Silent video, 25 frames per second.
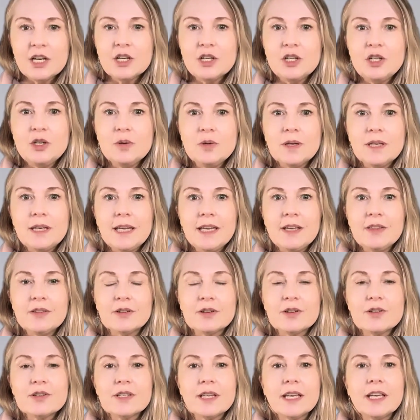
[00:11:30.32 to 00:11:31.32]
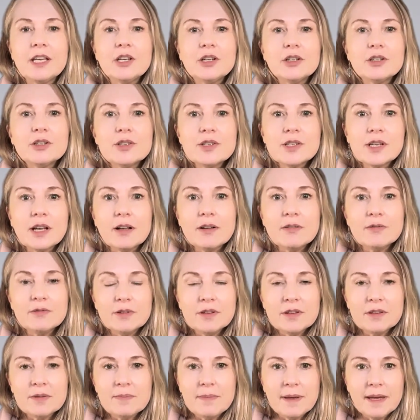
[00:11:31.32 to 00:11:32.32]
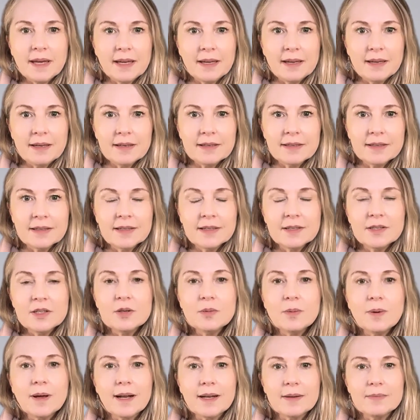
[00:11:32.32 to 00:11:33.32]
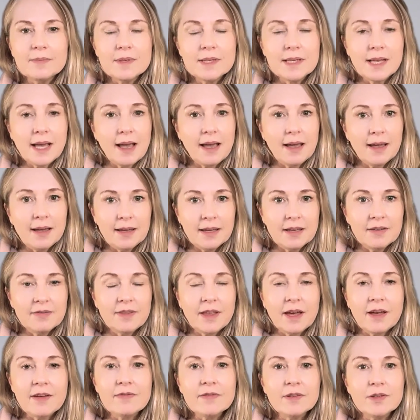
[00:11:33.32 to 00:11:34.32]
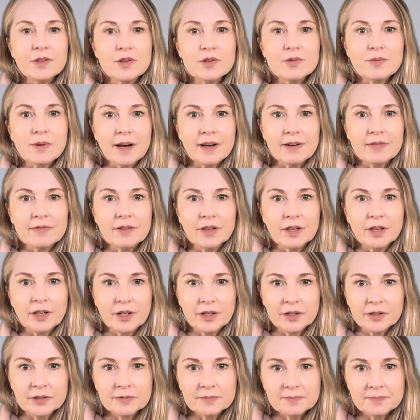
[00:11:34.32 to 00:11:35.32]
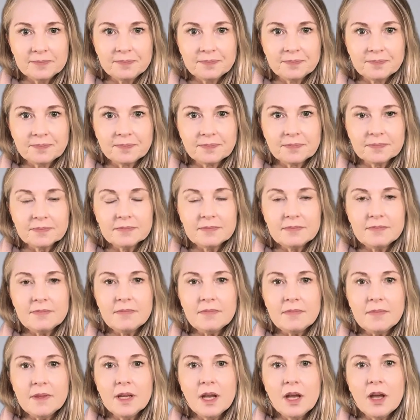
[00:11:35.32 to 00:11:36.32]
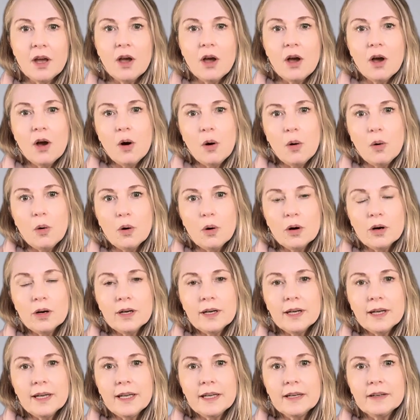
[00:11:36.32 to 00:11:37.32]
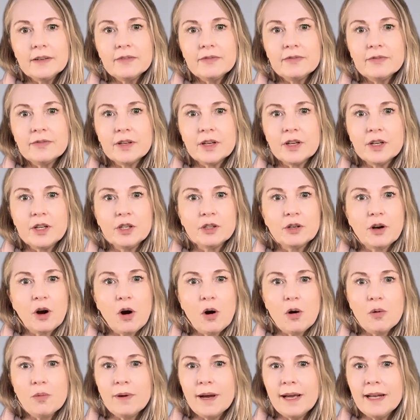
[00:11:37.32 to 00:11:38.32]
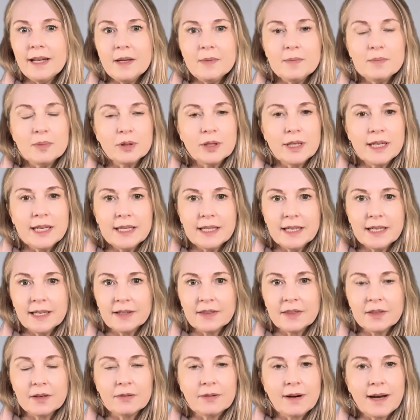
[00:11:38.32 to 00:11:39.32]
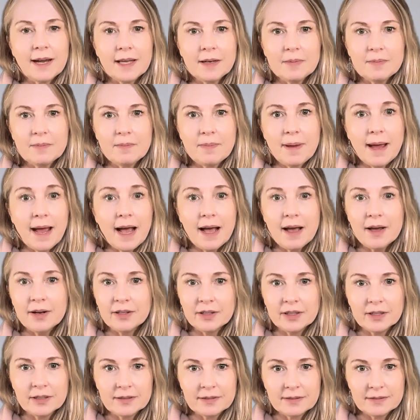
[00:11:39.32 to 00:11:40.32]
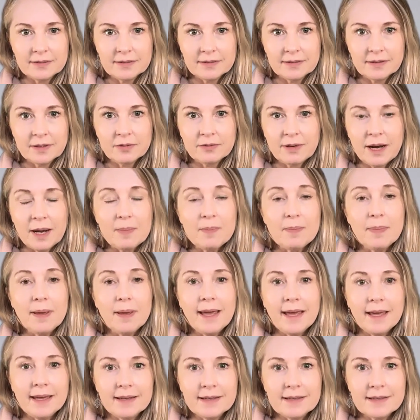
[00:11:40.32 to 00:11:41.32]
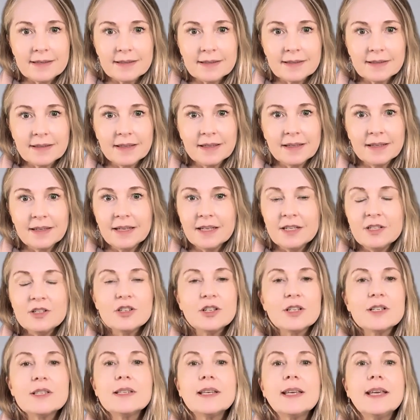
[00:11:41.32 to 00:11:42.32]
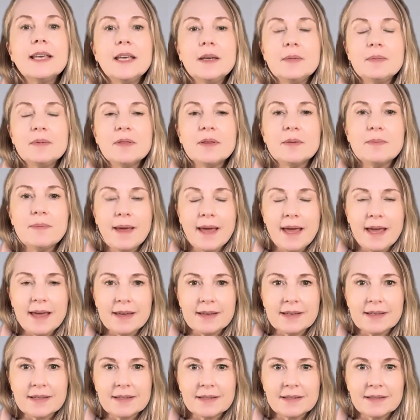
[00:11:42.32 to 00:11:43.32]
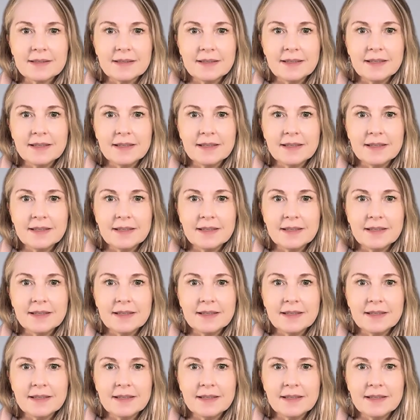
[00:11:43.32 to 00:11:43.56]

You can either sync yourself with me to what I'm saying, if that feels right for you, or if you're already breathing at the right pattern, the right pace, just keep the pace.